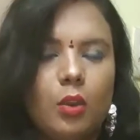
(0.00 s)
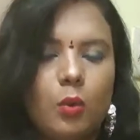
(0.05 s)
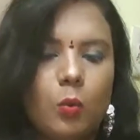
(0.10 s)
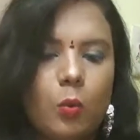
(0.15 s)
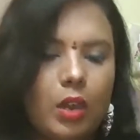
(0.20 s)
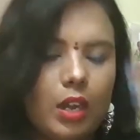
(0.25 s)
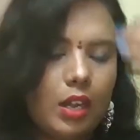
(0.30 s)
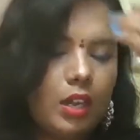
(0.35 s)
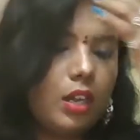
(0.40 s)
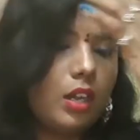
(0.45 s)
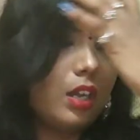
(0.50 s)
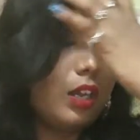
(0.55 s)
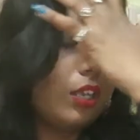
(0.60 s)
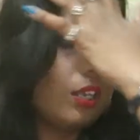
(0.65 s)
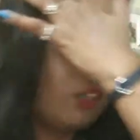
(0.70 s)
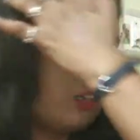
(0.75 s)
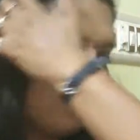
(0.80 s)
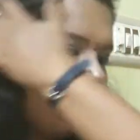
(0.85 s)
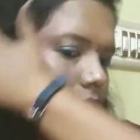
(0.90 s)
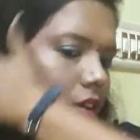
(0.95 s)
one,
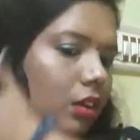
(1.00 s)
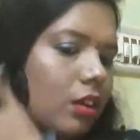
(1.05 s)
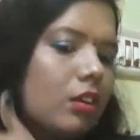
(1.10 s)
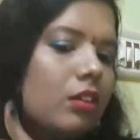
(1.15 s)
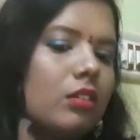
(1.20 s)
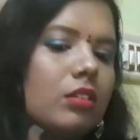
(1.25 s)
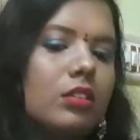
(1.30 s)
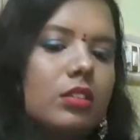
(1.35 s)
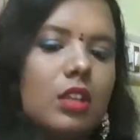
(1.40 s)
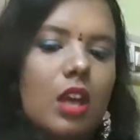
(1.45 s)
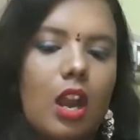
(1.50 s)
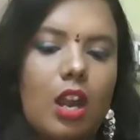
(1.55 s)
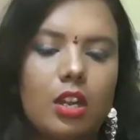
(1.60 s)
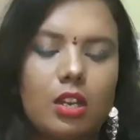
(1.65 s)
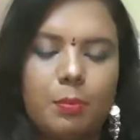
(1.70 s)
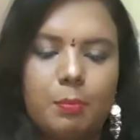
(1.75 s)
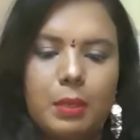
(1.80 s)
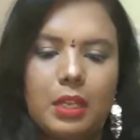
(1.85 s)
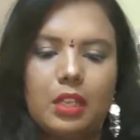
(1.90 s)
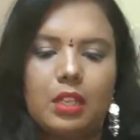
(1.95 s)
like a
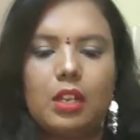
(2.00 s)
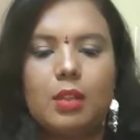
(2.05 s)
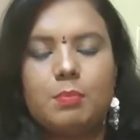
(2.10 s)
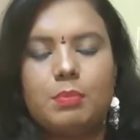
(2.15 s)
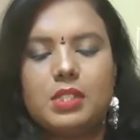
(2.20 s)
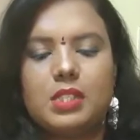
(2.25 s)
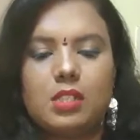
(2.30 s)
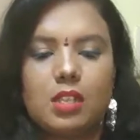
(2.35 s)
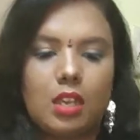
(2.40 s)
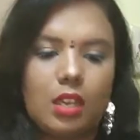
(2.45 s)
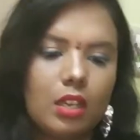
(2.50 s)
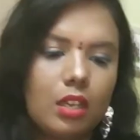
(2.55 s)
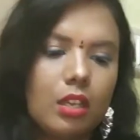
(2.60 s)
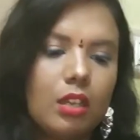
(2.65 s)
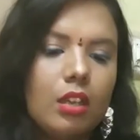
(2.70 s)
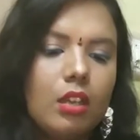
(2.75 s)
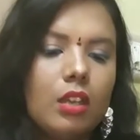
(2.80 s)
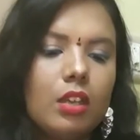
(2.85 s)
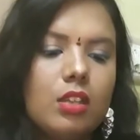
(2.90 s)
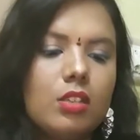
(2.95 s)
dark pink lipstick.
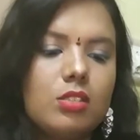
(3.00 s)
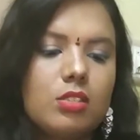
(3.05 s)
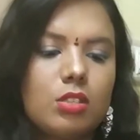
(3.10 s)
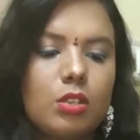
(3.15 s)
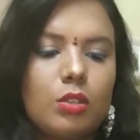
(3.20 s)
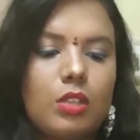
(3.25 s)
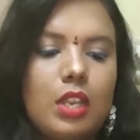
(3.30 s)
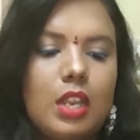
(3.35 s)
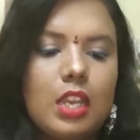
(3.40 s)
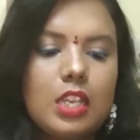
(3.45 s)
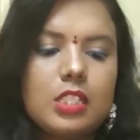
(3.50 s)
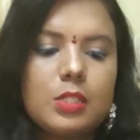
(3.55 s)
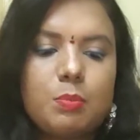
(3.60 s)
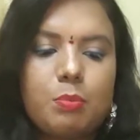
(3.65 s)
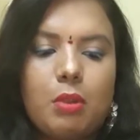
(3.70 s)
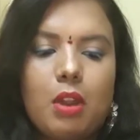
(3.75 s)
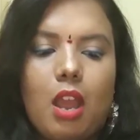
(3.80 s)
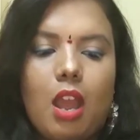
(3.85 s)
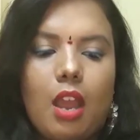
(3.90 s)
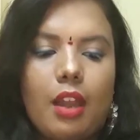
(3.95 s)
So the next
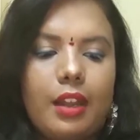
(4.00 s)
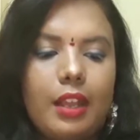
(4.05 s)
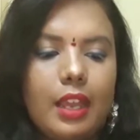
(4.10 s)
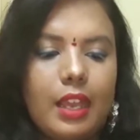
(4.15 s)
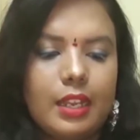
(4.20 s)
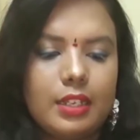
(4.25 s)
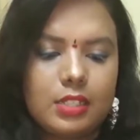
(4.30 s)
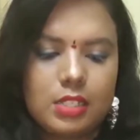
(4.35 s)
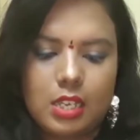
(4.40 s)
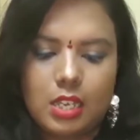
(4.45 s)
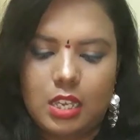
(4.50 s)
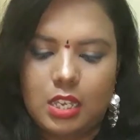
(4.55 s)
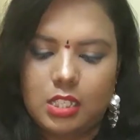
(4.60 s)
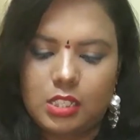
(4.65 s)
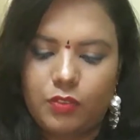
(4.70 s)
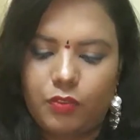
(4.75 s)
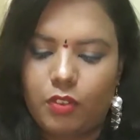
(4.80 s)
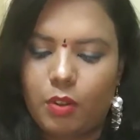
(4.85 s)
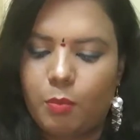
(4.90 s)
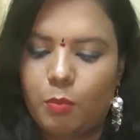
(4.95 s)
product
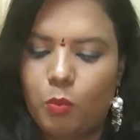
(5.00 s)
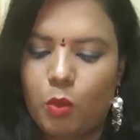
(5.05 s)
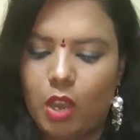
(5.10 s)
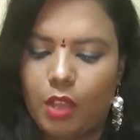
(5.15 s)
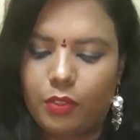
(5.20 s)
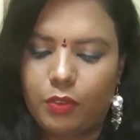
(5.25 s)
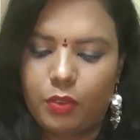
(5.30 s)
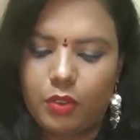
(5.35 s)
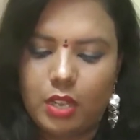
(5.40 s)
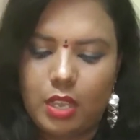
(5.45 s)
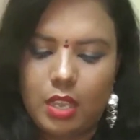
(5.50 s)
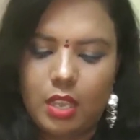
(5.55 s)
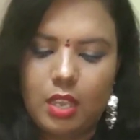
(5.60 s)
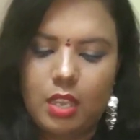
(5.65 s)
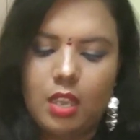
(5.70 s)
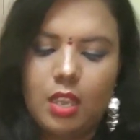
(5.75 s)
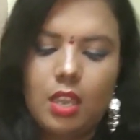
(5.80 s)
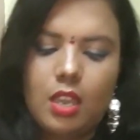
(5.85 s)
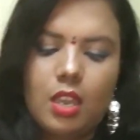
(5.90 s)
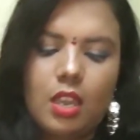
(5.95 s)
is from
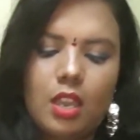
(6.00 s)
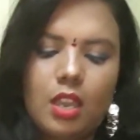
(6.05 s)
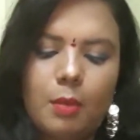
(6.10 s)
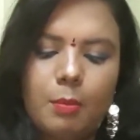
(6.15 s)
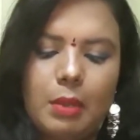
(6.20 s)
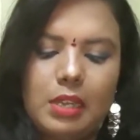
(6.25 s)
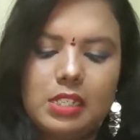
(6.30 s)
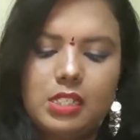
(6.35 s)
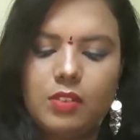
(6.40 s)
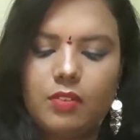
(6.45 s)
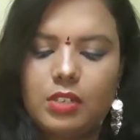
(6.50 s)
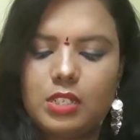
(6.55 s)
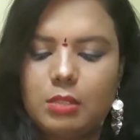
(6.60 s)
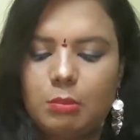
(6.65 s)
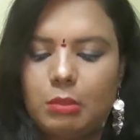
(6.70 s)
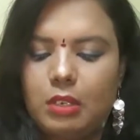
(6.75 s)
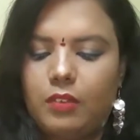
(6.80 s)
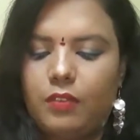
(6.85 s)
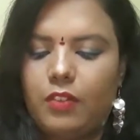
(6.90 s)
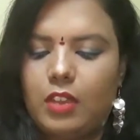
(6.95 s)
Beauites
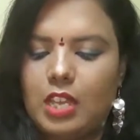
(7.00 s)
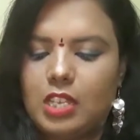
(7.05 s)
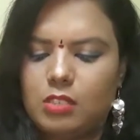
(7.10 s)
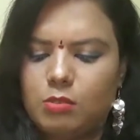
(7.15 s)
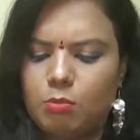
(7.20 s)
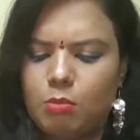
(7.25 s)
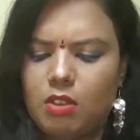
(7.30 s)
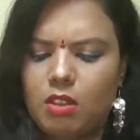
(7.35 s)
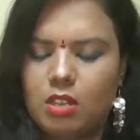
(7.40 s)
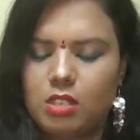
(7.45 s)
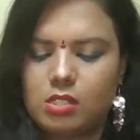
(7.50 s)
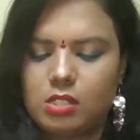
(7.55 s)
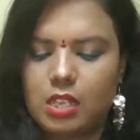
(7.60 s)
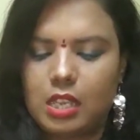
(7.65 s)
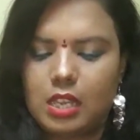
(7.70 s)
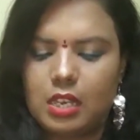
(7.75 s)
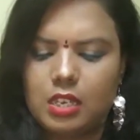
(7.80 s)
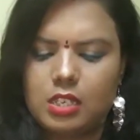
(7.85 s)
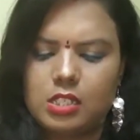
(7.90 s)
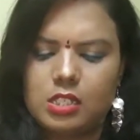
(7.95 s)
multivitamin face mask,
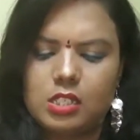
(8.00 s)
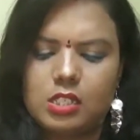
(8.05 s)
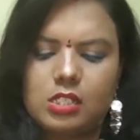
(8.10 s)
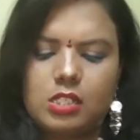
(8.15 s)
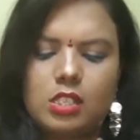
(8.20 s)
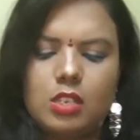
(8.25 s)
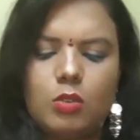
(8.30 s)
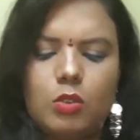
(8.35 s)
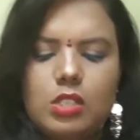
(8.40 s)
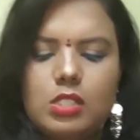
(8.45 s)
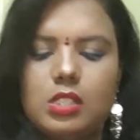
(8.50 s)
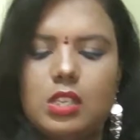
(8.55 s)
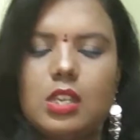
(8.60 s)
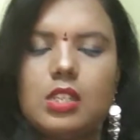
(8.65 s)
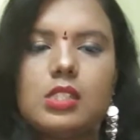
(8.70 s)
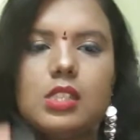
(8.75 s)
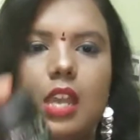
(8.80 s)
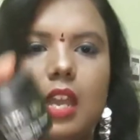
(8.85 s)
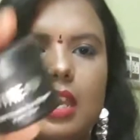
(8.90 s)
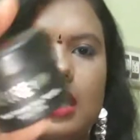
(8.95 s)
and it is unisex,